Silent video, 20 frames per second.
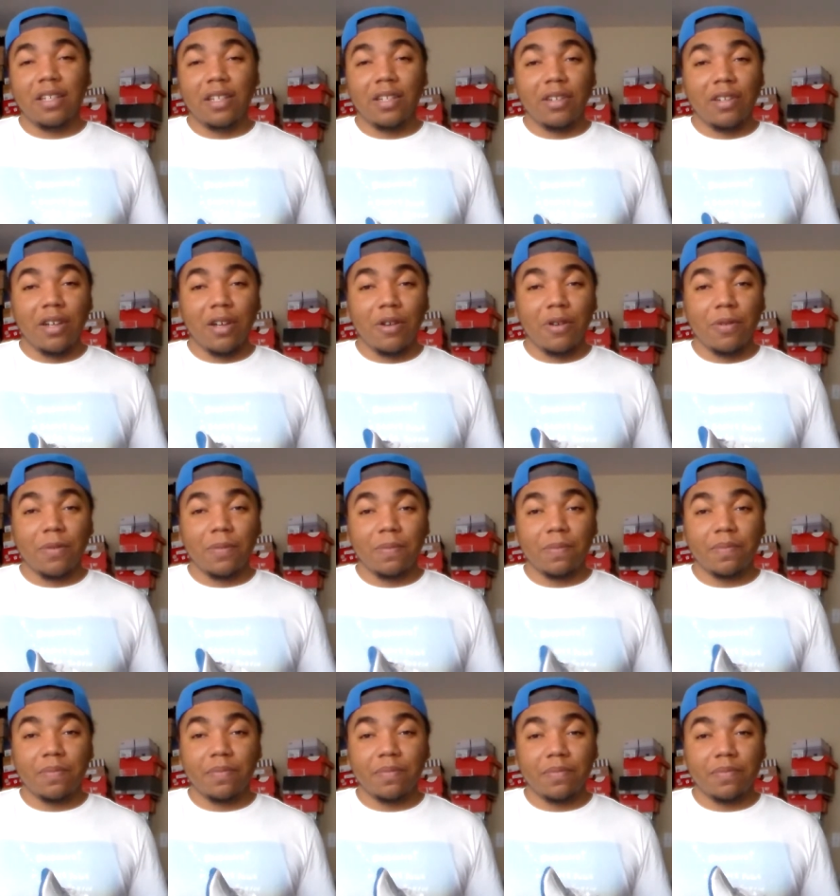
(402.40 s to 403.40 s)
you know,
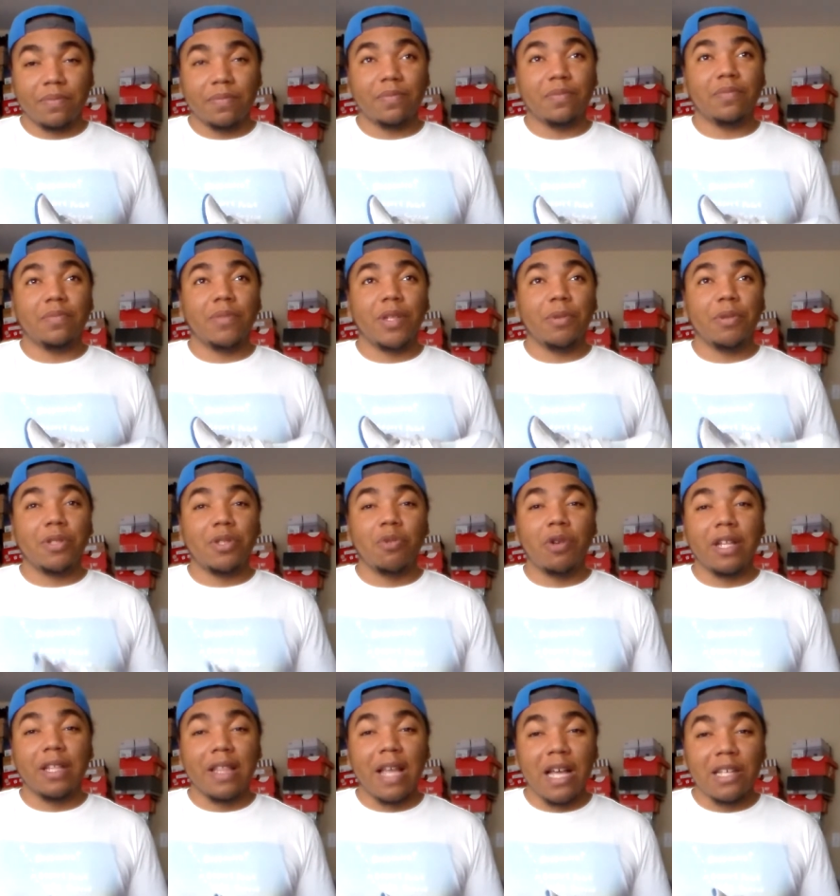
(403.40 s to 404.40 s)
maybe
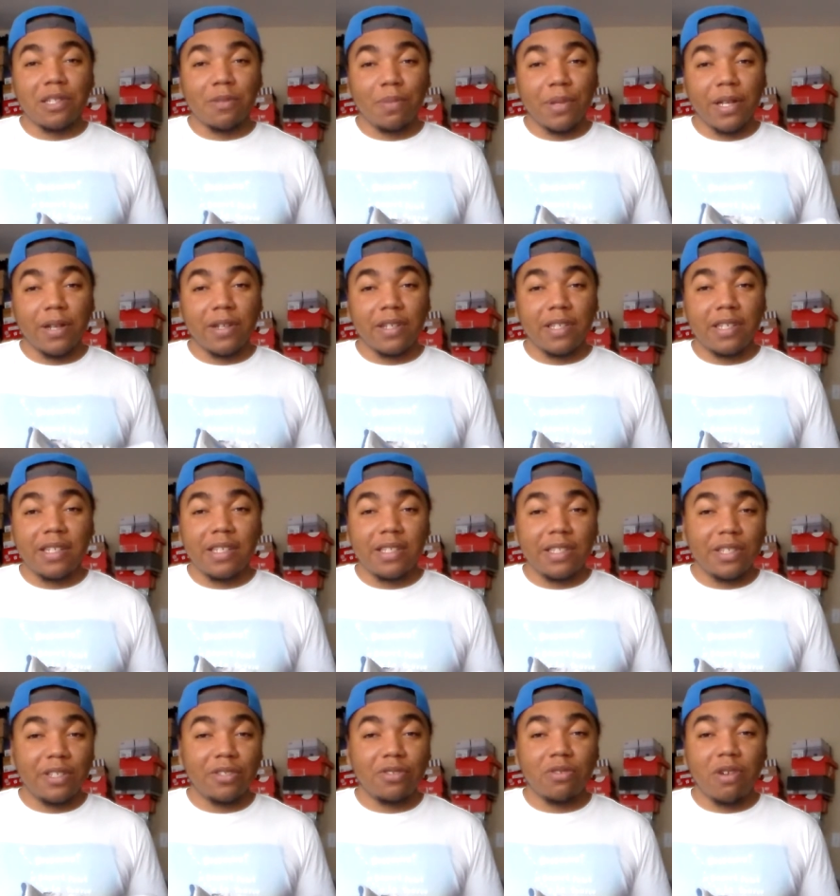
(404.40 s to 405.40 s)
20,000 pair of
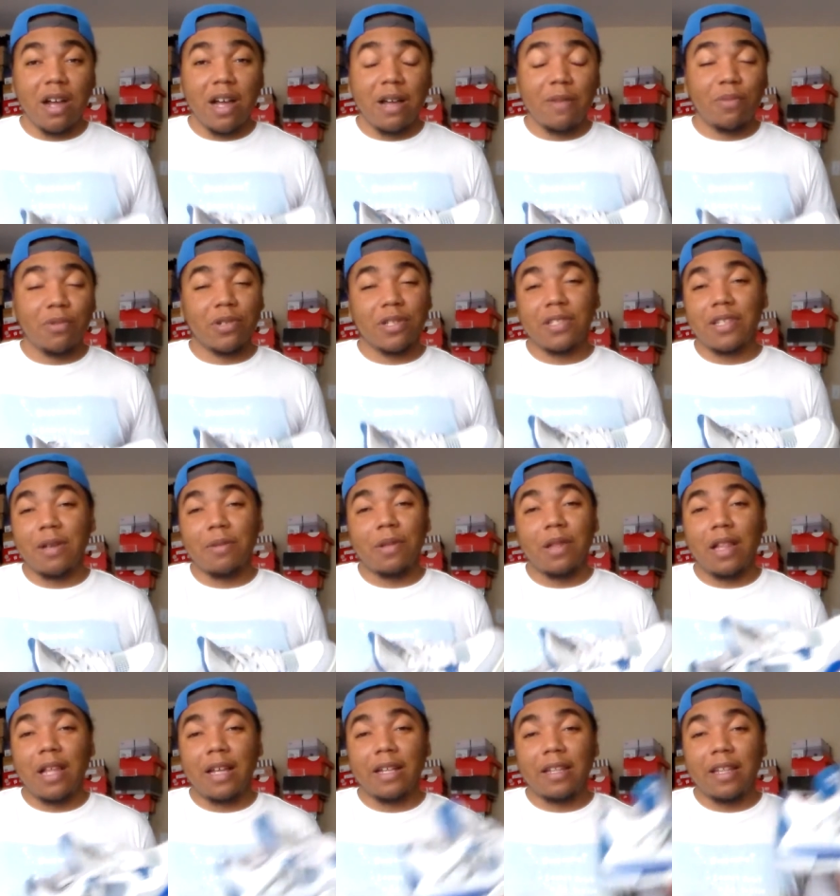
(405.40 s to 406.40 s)
Yeezys drop or
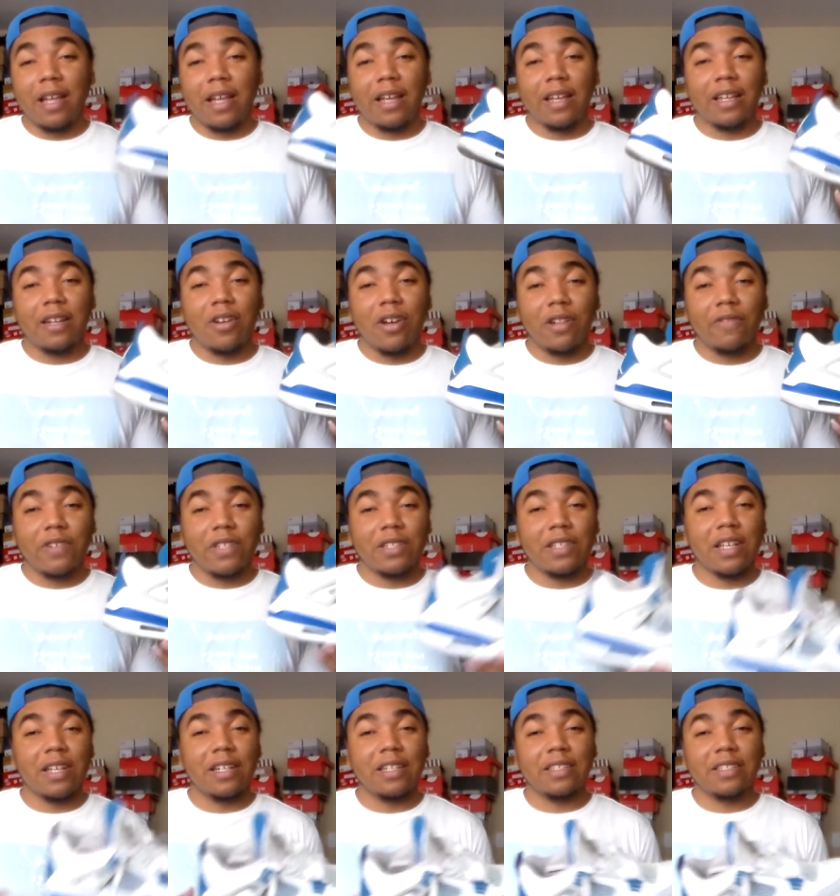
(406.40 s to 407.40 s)
something like that and all of a
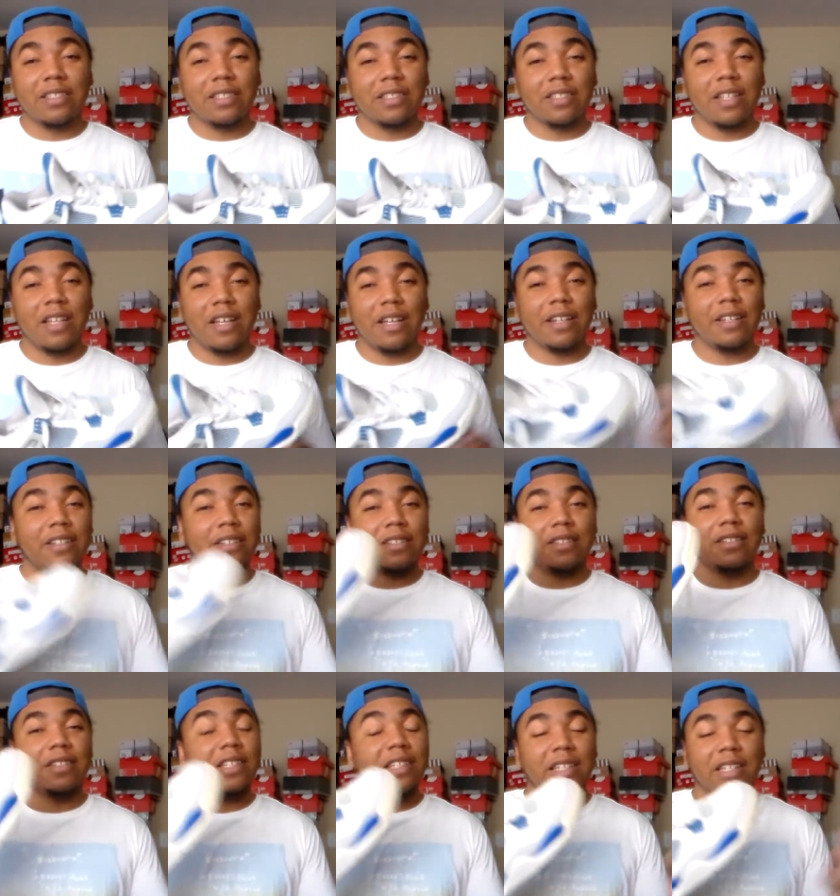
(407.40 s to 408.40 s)
sudden it's just like
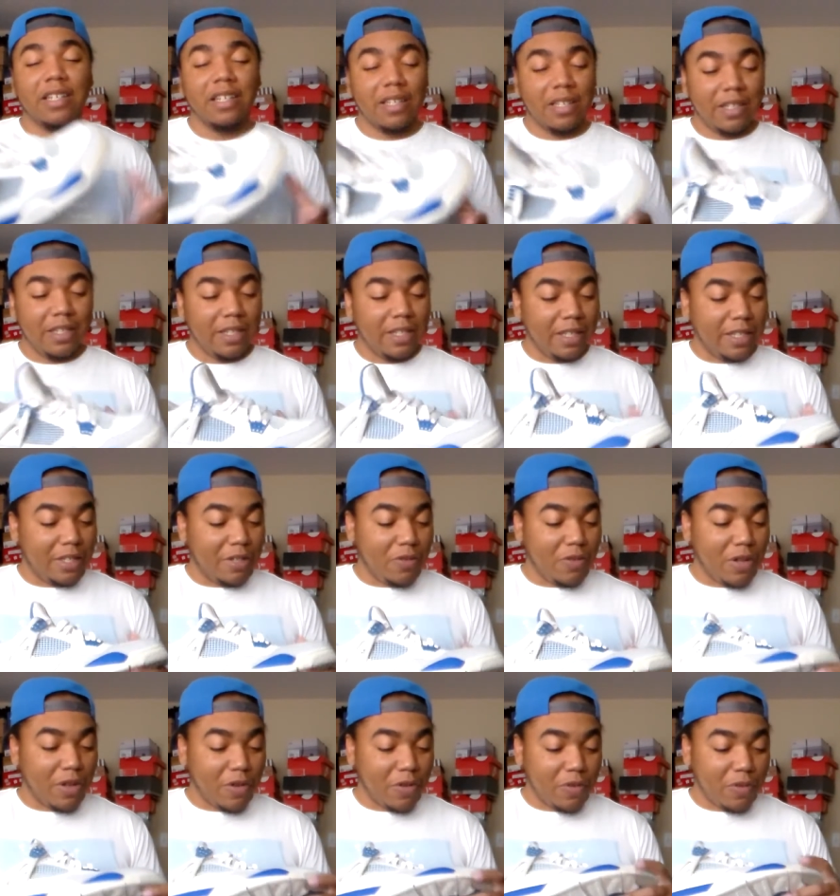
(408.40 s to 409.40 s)

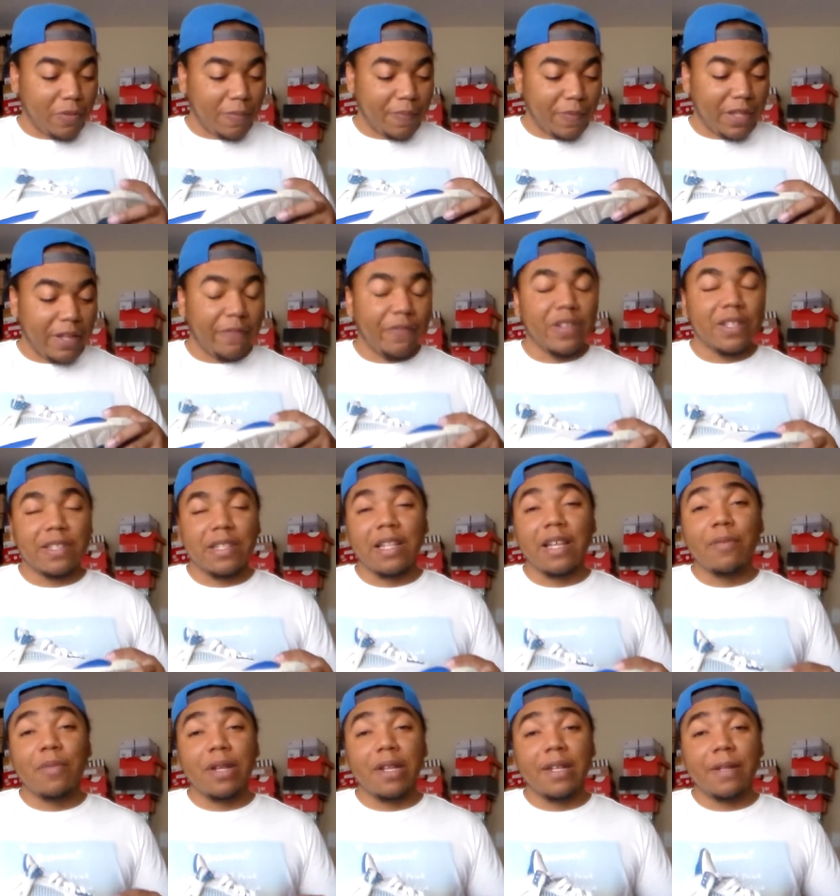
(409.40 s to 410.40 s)
you know if it's
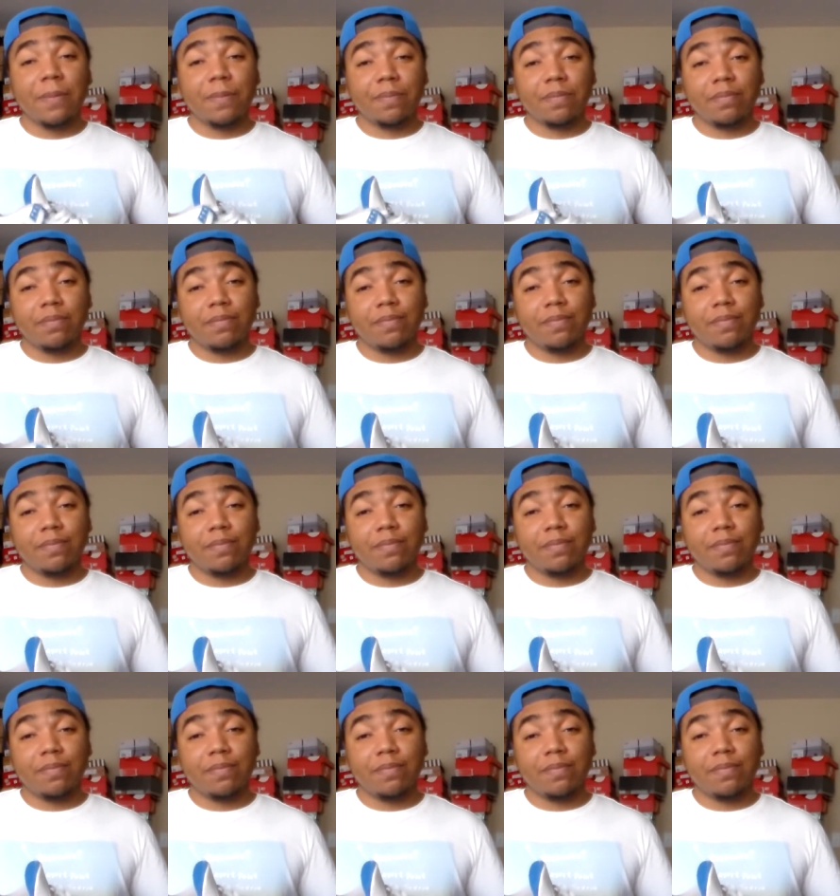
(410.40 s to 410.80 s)
limited